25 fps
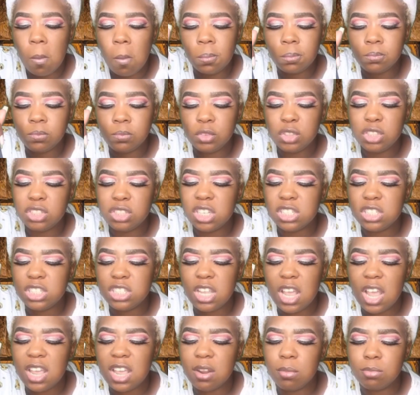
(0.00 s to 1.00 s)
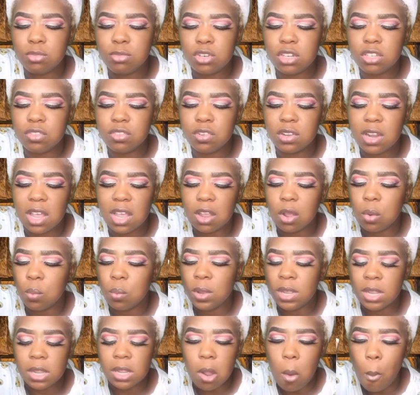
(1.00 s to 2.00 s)
she said she had them dreams for like a
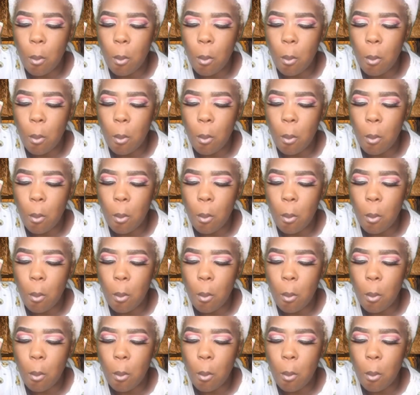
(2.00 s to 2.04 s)
week.